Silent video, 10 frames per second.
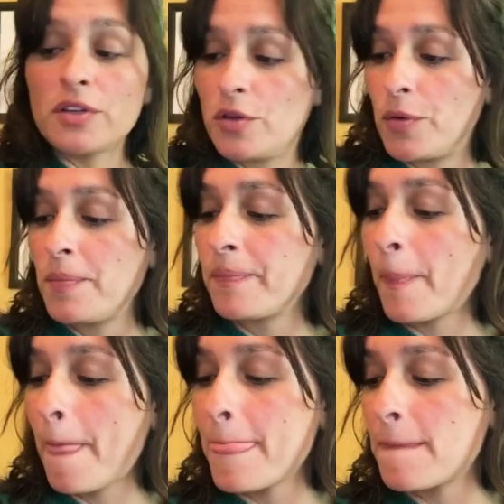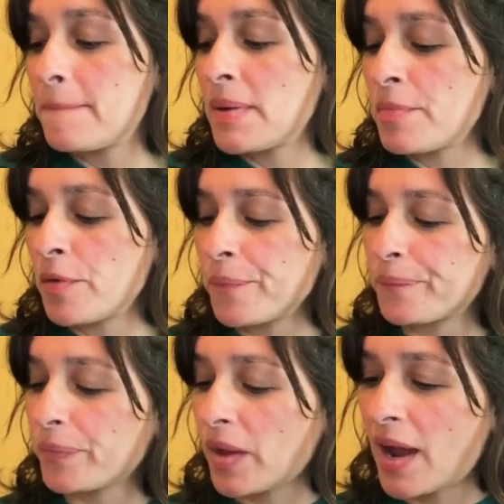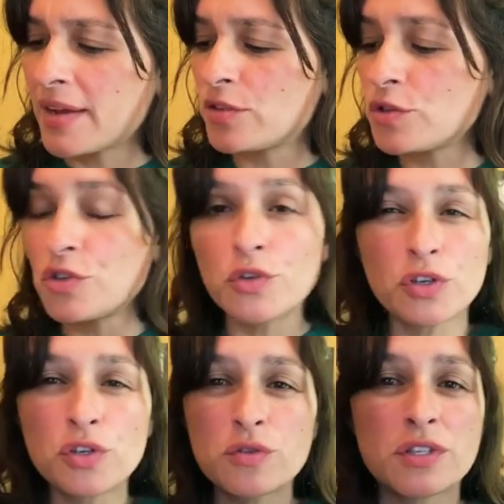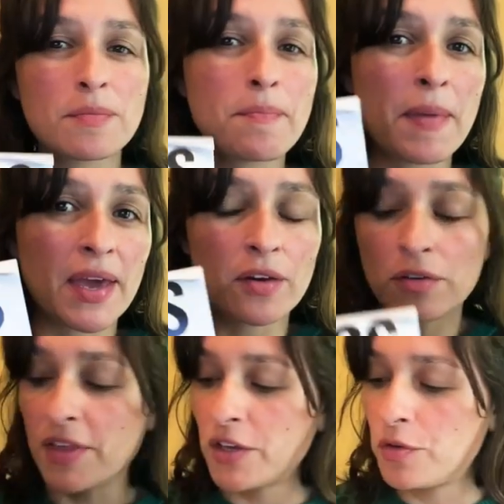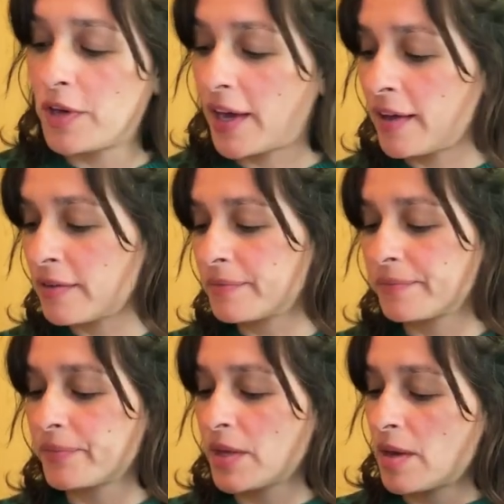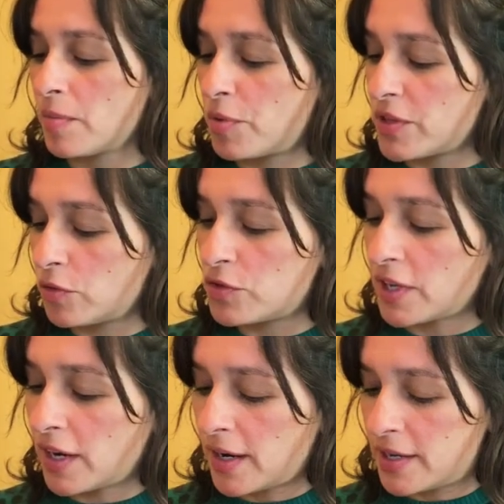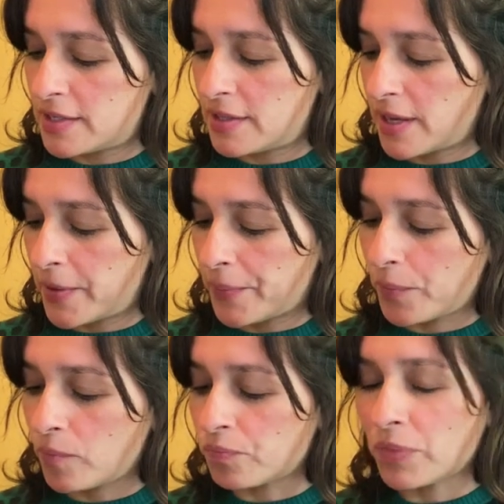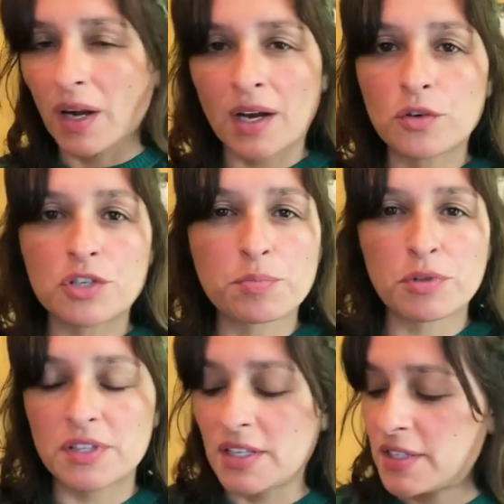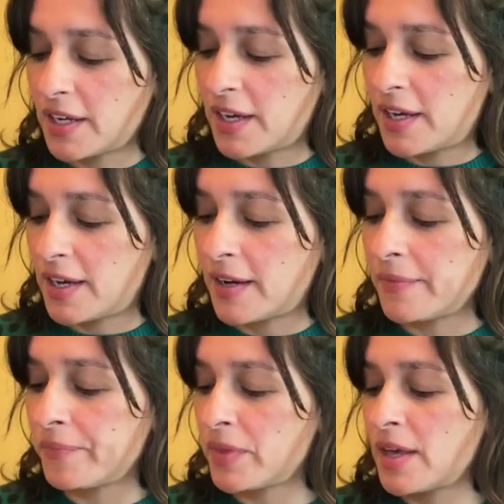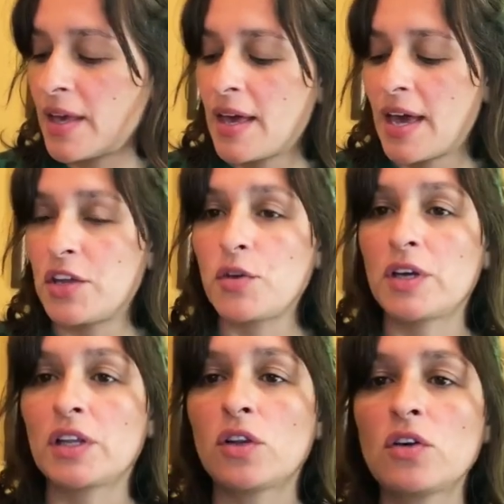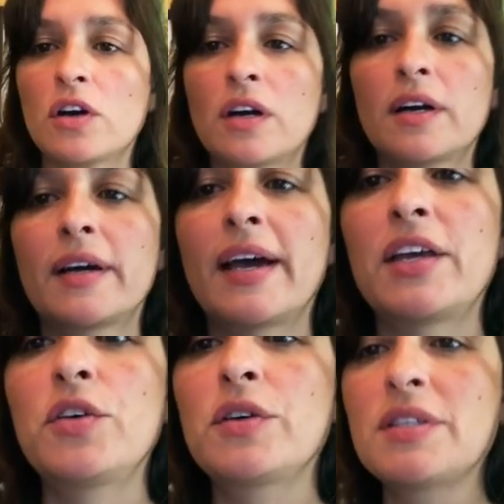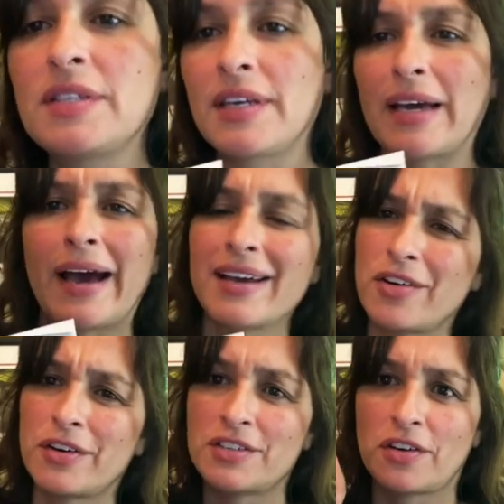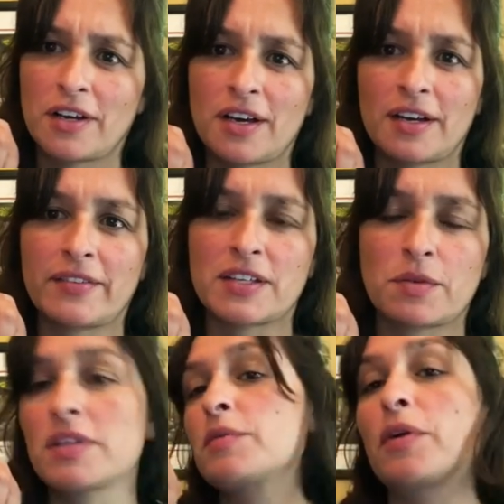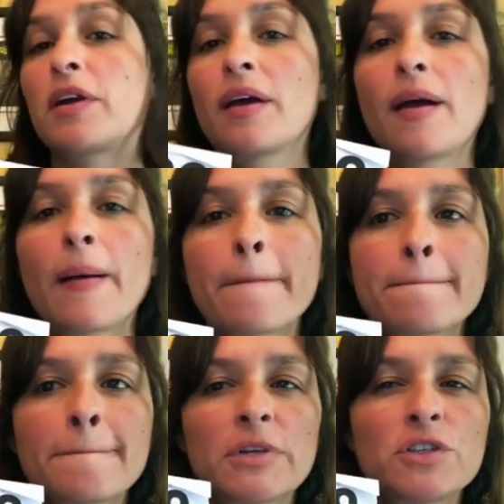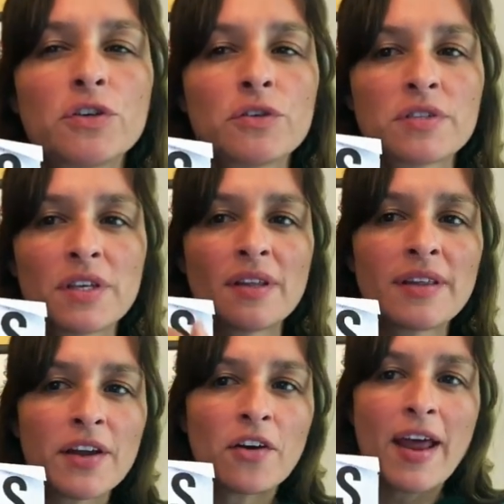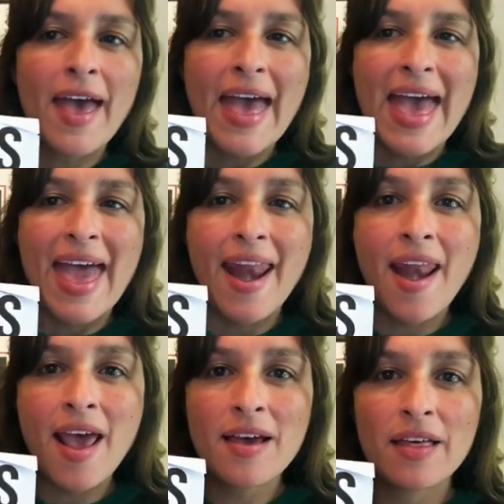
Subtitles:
do, remember I told you can use mail that you get. Pueden usar la correspondencia que llega, and you can look and you can see. I already started cutting, that's why this is weird. Do you see the letter N?